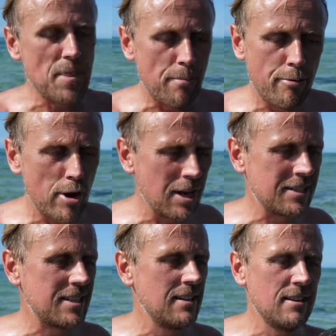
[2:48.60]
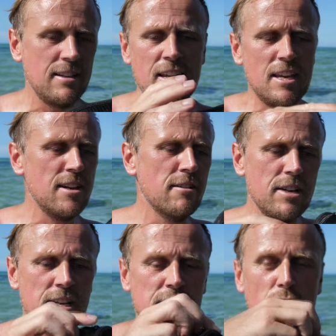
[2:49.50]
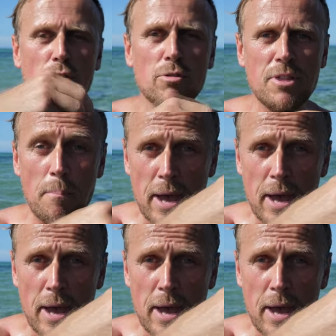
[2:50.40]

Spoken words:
and the product here is called the